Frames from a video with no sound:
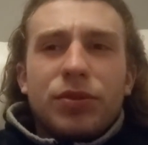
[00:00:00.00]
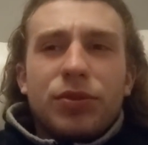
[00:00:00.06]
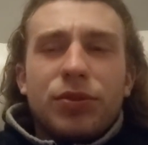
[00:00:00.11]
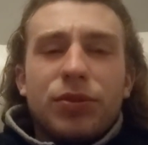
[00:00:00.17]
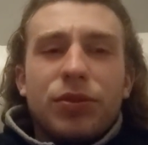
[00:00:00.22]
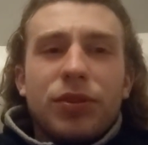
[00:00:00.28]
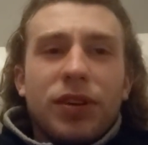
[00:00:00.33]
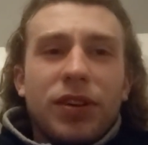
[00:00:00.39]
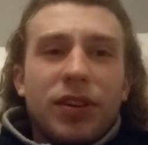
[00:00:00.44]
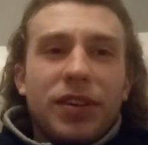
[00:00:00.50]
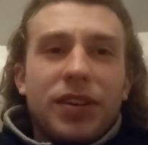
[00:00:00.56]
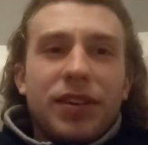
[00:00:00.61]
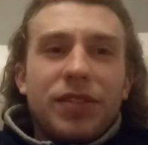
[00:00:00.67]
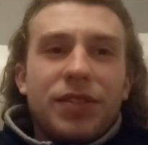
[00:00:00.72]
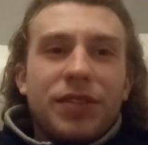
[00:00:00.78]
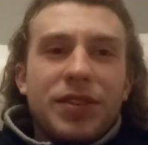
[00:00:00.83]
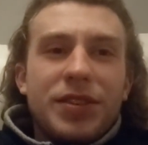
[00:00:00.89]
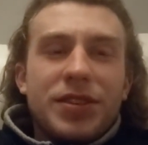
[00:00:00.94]
or like
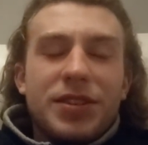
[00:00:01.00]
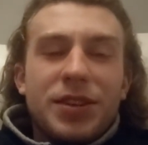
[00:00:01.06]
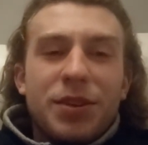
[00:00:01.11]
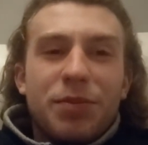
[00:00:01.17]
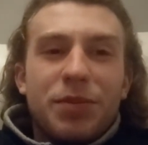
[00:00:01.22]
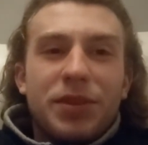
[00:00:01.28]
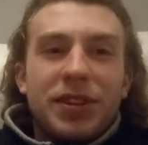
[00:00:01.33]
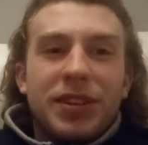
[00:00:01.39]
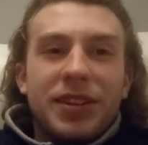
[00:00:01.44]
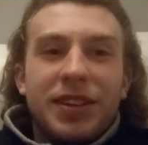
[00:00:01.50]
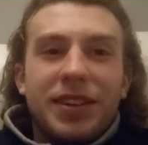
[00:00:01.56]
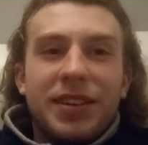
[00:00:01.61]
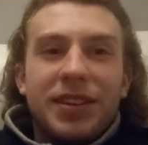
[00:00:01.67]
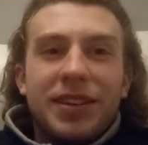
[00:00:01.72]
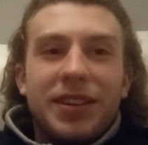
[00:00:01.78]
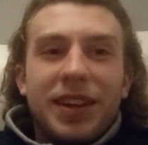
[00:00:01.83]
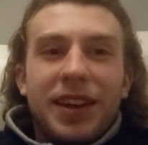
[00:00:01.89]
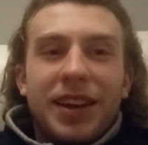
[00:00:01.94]
if there's something in
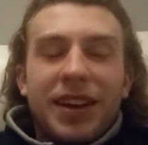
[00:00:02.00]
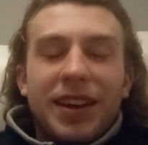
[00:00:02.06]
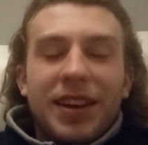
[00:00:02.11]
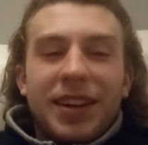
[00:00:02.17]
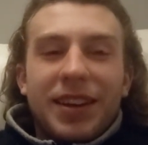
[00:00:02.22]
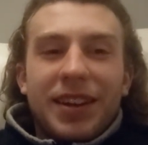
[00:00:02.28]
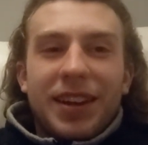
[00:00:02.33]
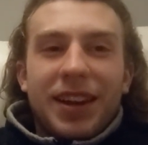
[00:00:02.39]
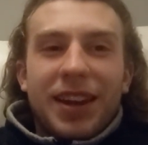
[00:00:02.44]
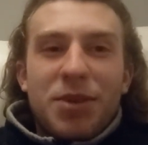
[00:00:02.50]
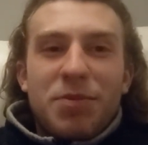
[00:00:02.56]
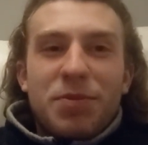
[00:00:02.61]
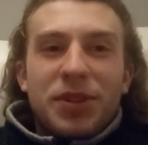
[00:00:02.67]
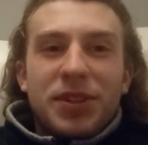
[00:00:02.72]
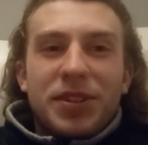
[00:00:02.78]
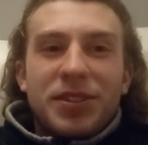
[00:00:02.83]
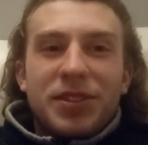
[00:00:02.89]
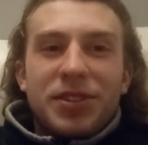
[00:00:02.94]

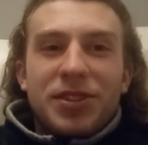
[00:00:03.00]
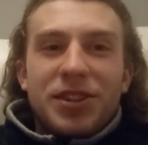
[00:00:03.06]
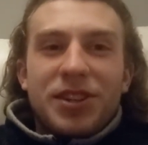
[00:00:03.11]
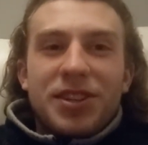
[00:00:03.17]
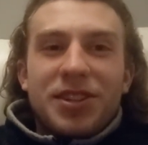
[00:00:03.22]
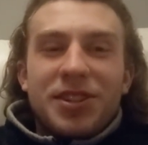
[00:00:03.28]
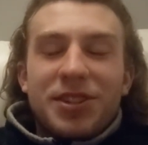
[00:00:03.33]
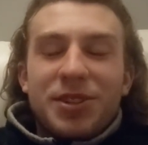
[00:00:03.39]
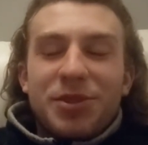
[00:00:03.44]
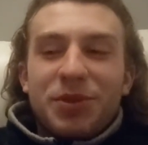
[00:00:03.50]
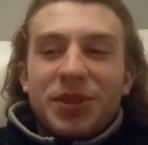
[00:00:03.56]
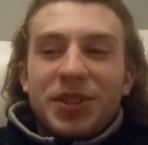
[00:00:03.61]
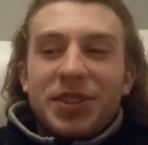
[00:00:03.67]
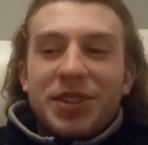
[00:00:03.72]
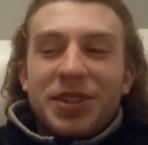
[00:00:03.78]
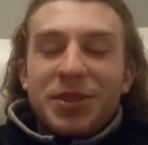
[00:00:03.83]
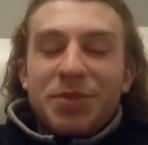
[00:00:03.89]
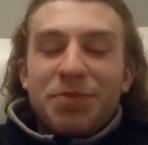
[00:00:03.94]
lemon and ginger
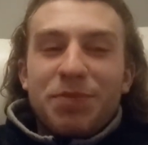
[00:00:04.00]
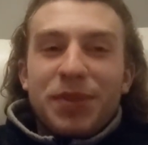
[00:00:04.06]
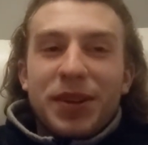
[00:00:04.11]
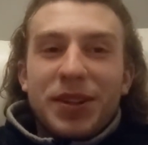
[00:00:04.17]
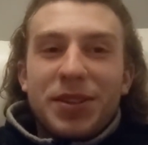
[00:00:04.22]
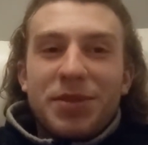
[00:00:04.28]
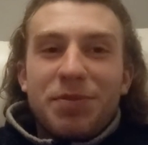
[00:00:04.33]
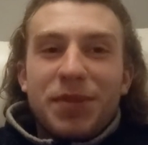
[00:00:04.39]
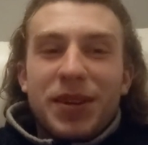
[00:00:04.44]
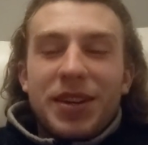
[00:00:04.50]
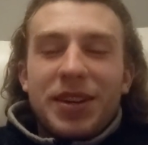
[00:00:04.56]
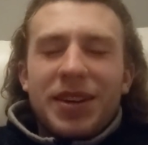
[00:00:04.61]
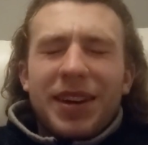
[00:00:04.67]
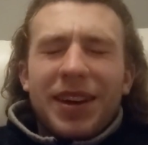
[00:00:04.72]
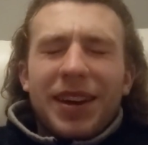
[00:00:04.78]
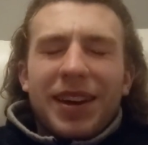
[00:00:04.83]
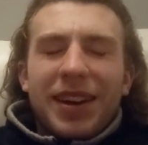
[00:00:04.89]
which has buzzed me.